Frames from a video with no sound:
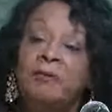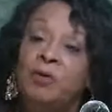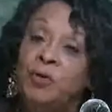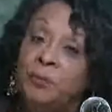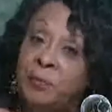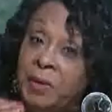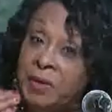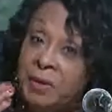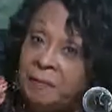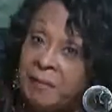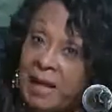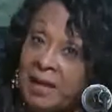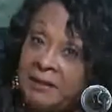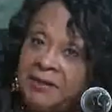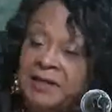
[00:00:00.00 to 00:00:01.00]
wrote a book
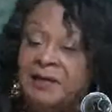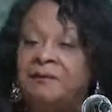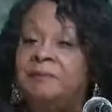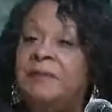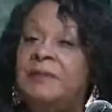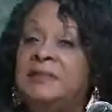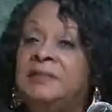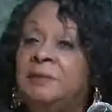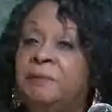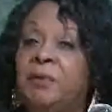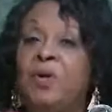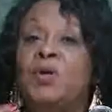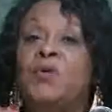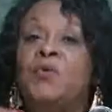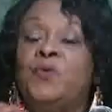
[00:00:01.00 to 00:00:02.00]
about him. The
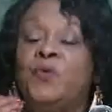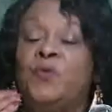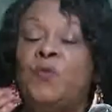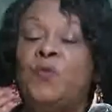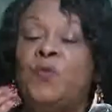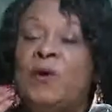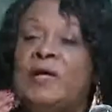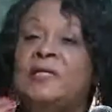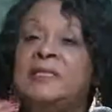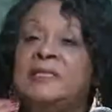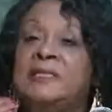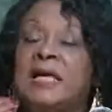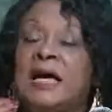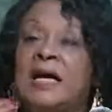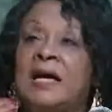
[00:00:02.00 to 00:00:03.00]
book
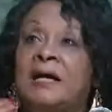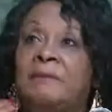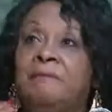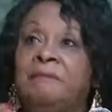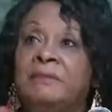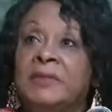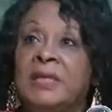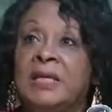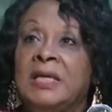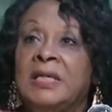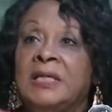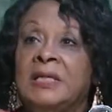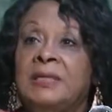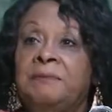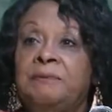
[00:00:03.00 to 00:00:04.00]
was
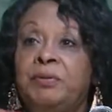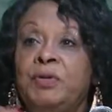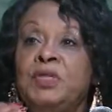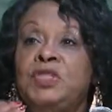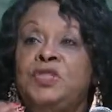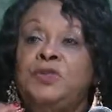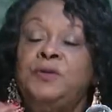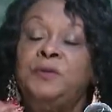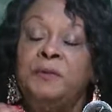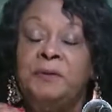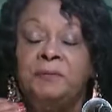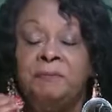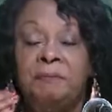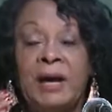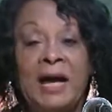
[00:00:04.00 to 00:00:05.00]
pushed
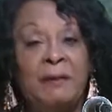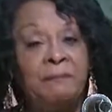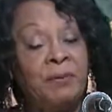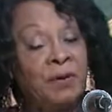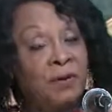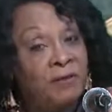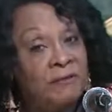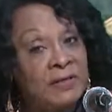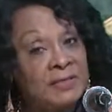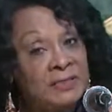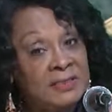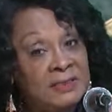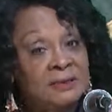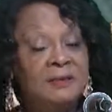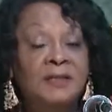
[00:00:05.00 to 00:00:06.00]
by
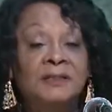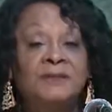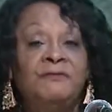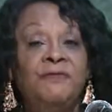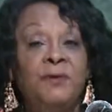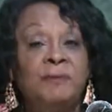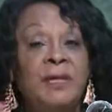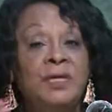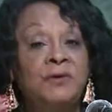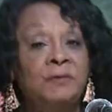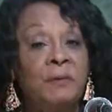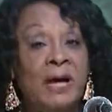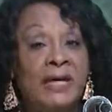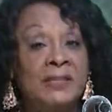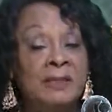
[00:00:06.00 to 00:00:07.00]
Purvis for me
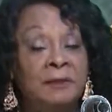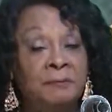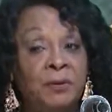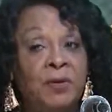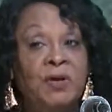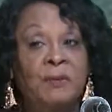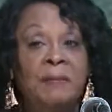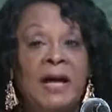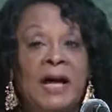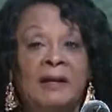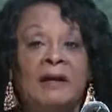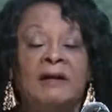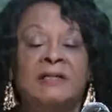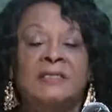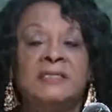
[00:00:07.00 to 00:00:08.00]
to write a book
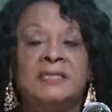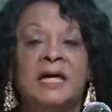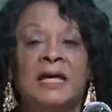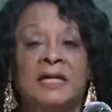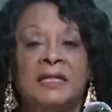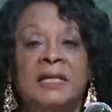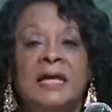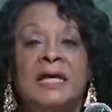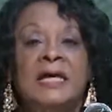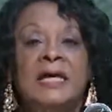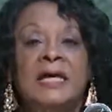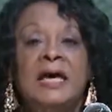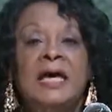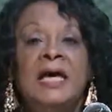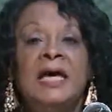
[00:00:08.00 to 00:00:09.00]
about our son.
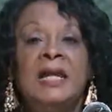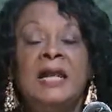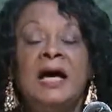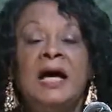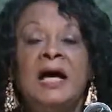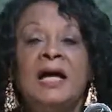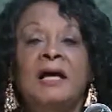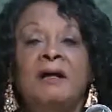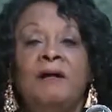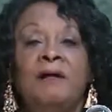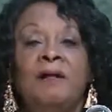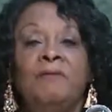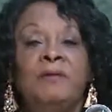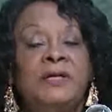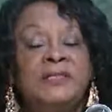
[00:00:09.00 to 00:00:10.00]
And I
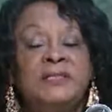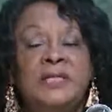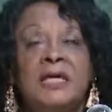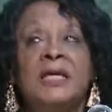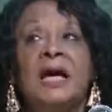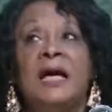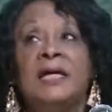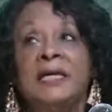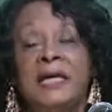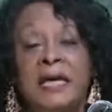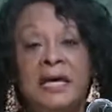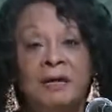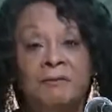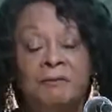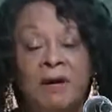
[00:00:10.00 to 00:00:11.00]
always said, I
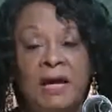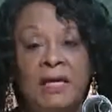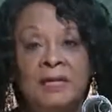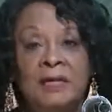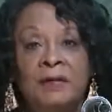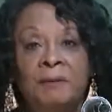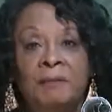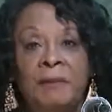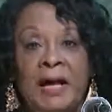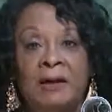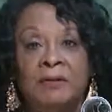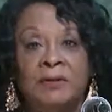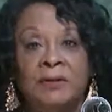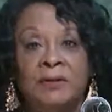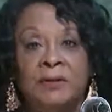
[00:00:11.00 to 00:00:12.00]
can't write
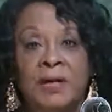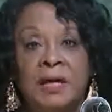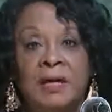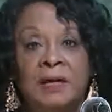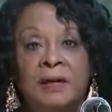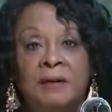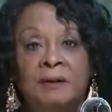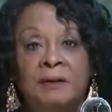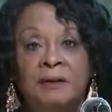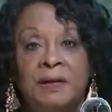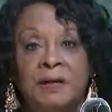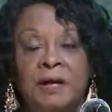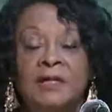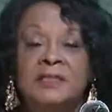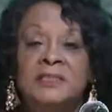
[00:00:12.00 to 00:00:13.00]
about
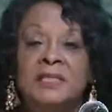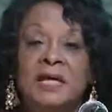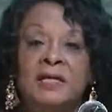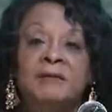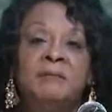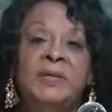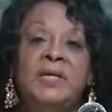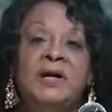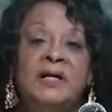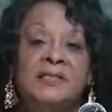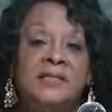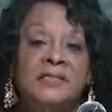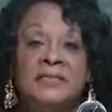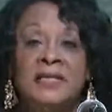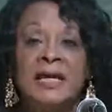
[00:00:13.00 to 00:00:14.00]
our son
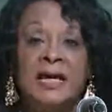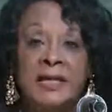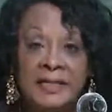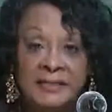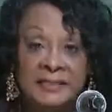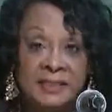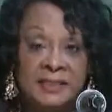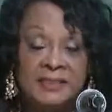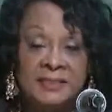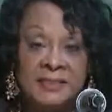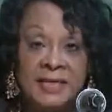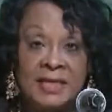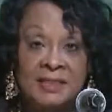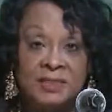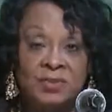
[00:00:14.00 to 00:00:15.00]
because it's not a
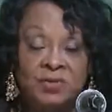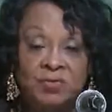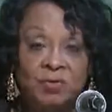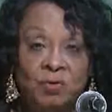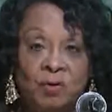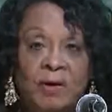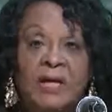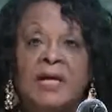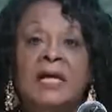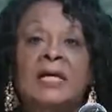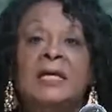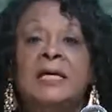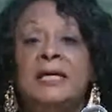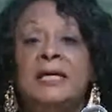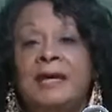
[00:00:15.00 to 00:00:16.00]
success story.
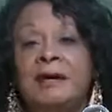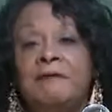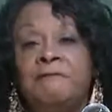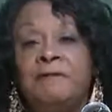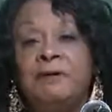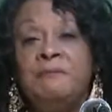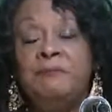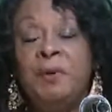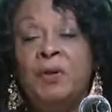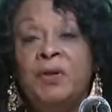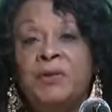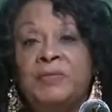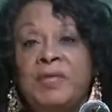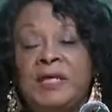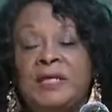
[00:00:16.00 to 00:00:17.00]
Every
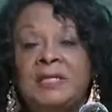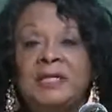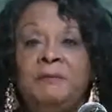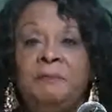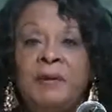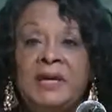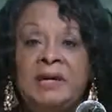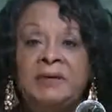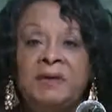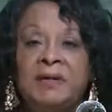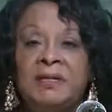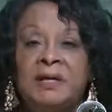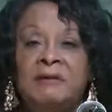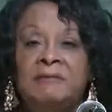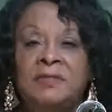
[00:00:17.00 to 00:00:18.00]
book that any
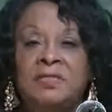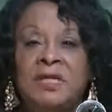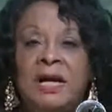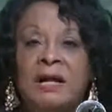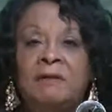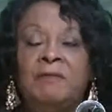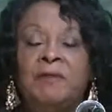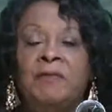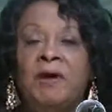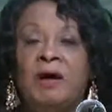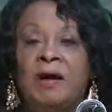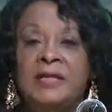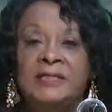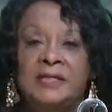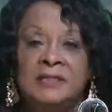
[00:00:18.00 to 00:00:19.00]
parent of a child with
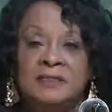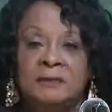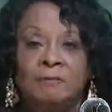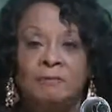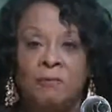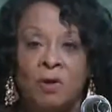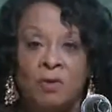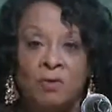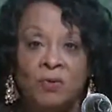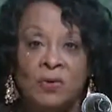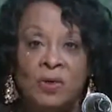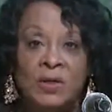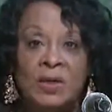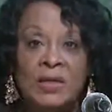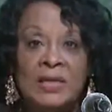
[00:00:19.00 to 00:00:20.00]
autism
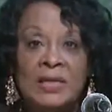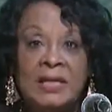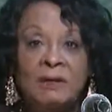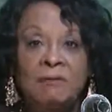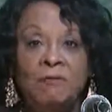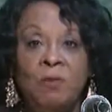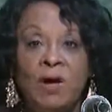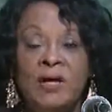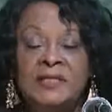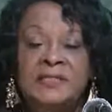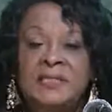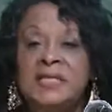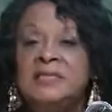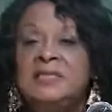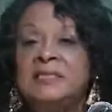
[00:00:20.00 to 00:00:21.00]
wrote
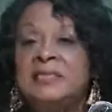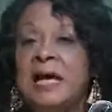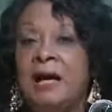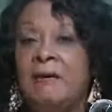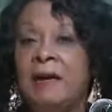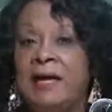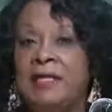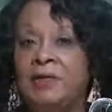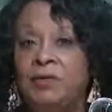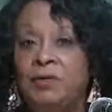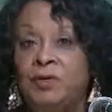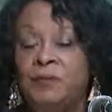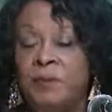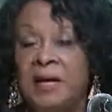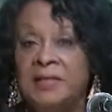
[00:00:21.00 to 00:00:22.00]
was, this is how I
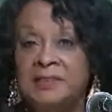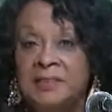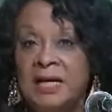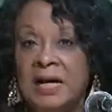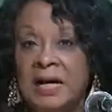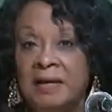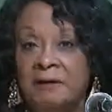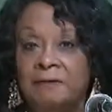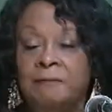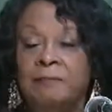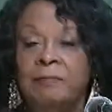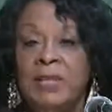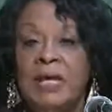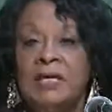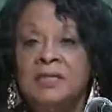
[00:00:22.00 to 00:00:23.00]
cured my child.
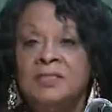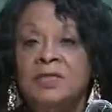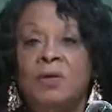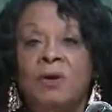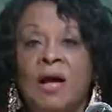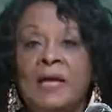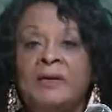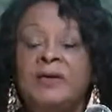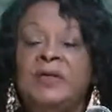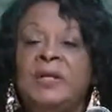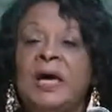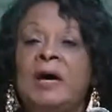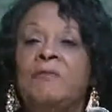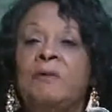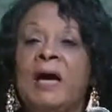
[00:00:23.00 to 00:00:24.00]
So I could
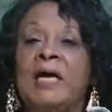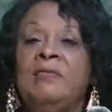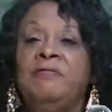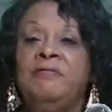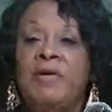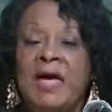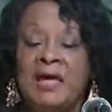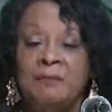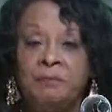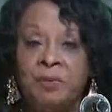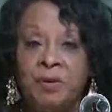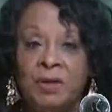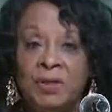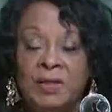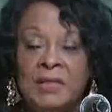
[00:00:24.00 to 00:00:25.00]
not write that
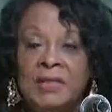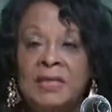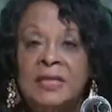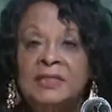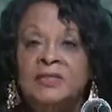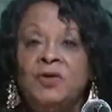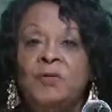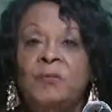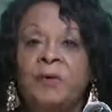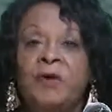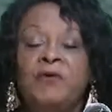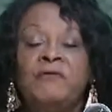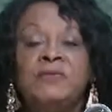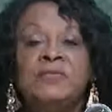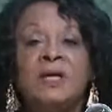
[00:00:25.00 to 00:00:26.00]
book. So
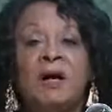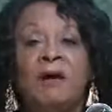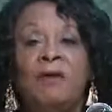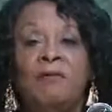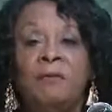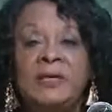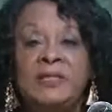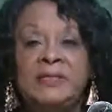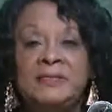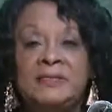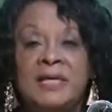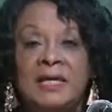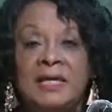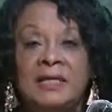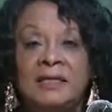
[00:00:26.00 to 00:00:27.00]
Purvis always
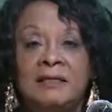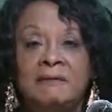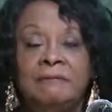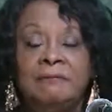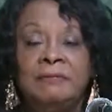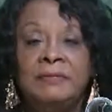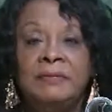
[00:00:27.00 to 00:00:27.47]
said,